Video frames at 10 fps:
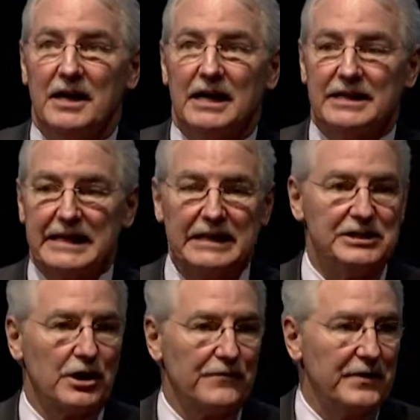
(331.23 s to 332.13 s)
The
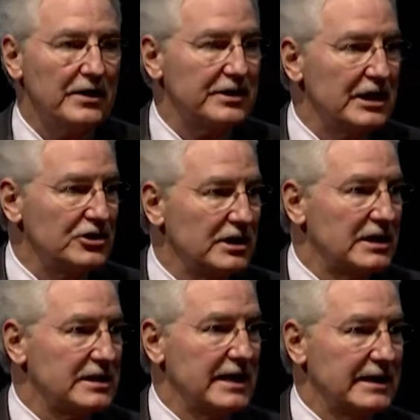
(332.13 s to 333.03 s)
ACR Foundation,
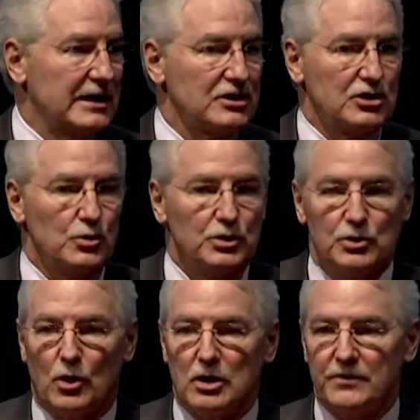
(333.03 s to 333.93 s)
as I announced to you,
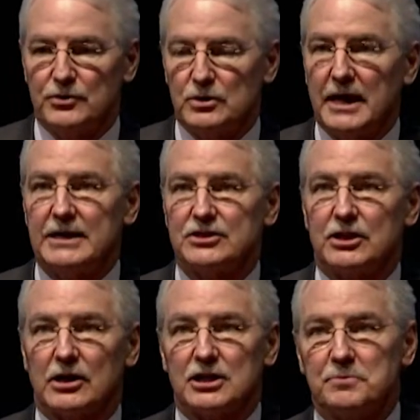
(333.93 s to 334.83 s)
all of you last
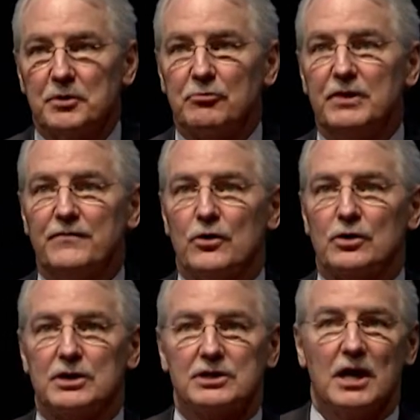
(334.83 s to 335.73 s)
year, has been
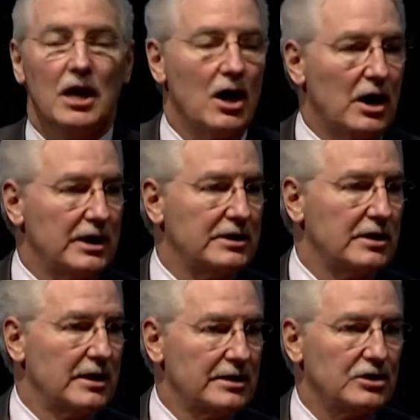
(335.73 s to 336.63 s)
refocused on
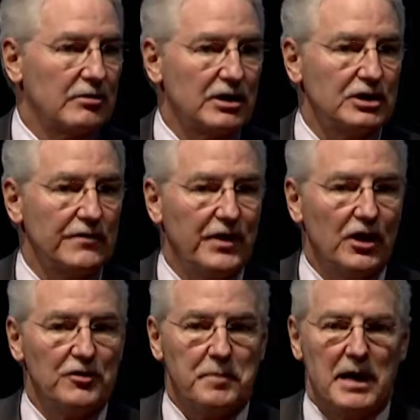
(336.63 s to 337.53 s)
a direction of
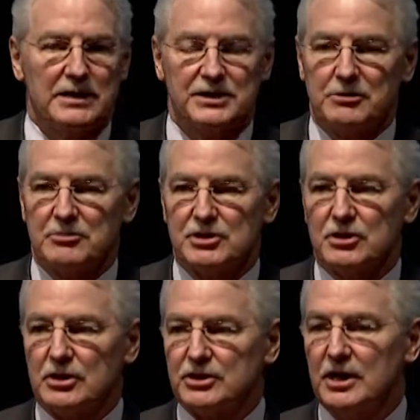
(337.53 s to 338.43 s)
health policy
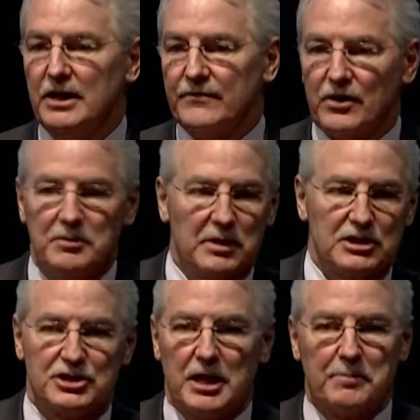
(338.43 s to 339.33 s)
research, very much
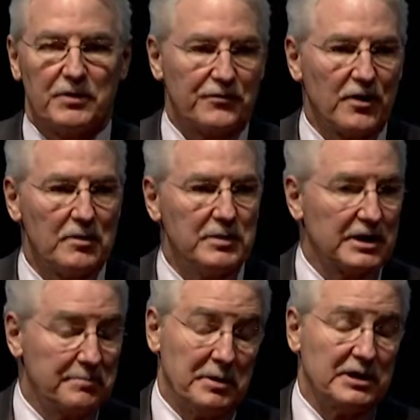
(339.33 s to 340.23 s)
separate from
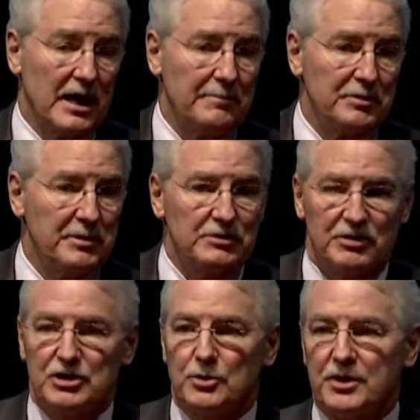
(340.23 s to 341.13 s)
but complementary
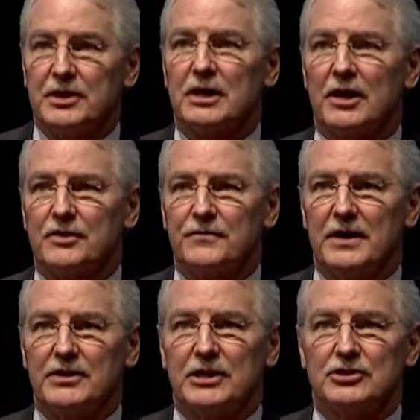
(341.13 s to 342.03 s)
to, I think, other
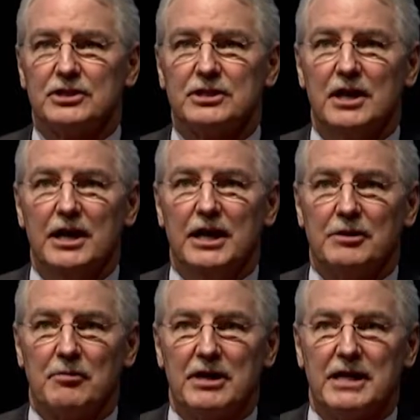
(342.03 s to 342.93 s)
foundations in
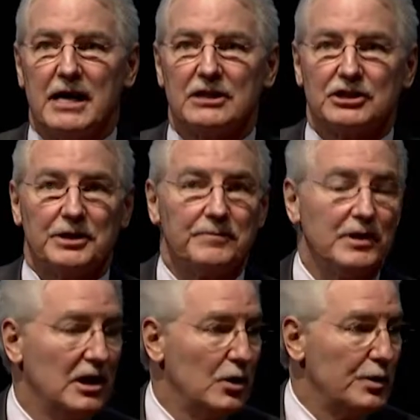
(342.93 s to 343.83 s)
radiology.
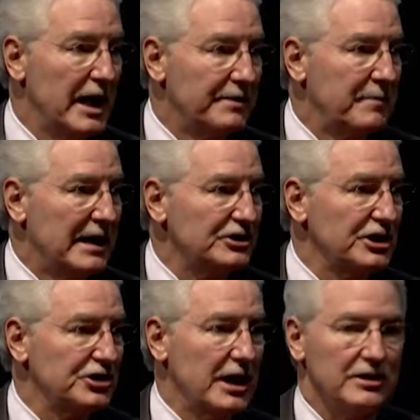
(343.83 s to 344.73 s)
We had matching
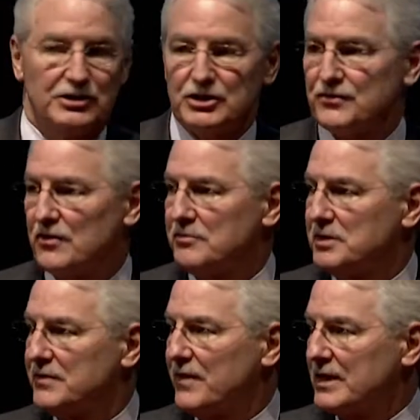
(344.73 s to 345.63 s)
challenges from the
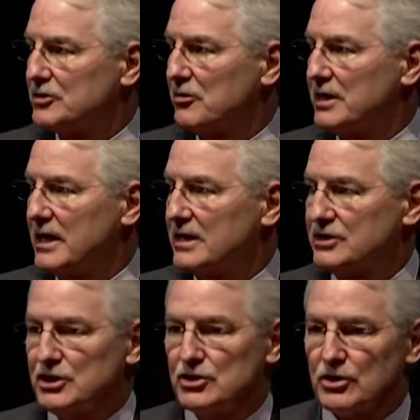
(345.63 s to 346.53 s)
Advanced
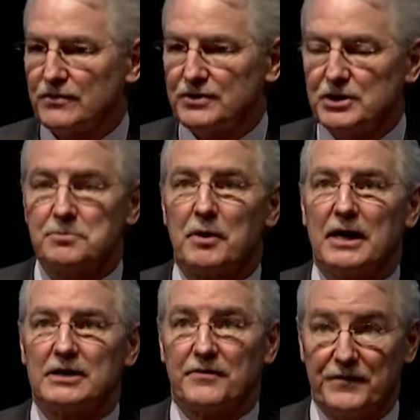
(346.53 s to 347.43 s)
Radiology Services
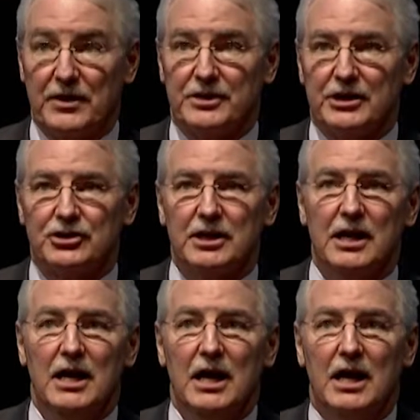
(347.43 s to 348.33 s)
Foundation
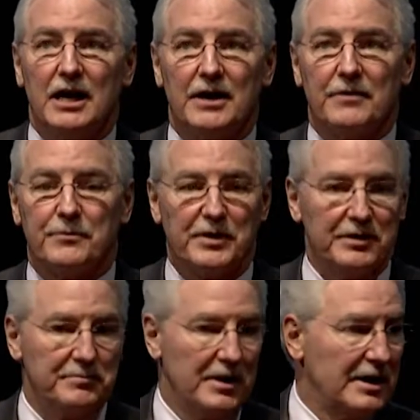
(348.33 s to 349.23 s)

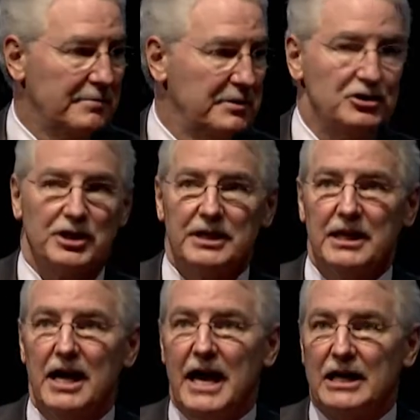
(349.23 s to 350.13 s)
in Michigan,
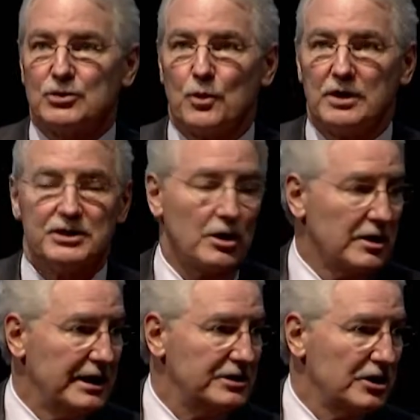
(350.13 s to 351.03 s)
as well as our
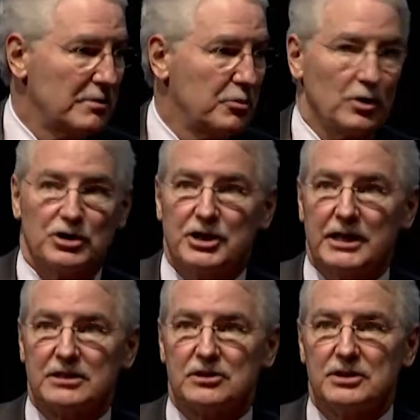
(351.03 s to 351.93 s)
ACR Board of
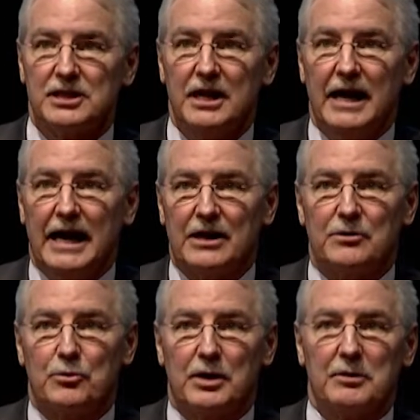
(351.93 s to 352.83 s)
Chancellors, and
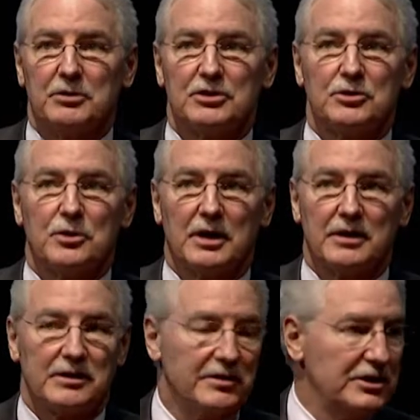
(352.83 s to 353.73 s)
we're able to,
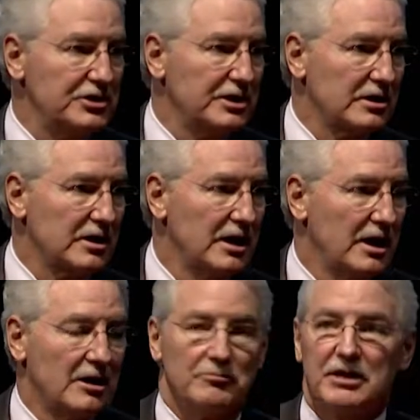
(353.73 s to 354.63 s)
this year,
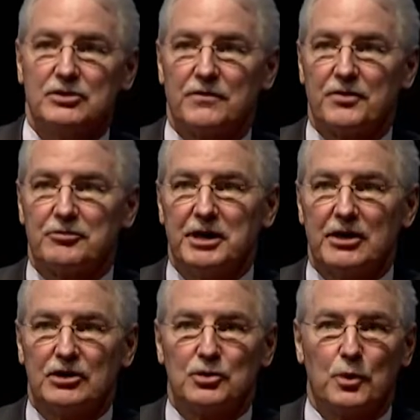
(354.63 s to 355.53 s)
raise over
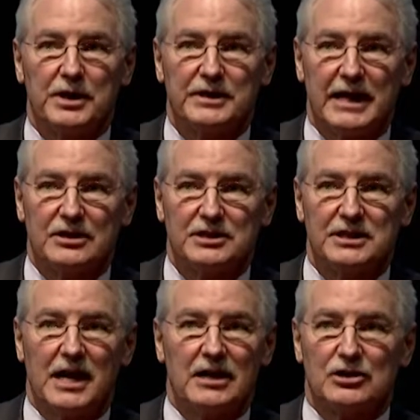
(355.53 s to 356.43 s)

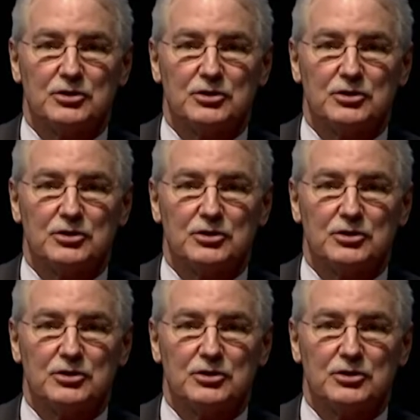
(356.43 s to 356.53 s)
$320,000.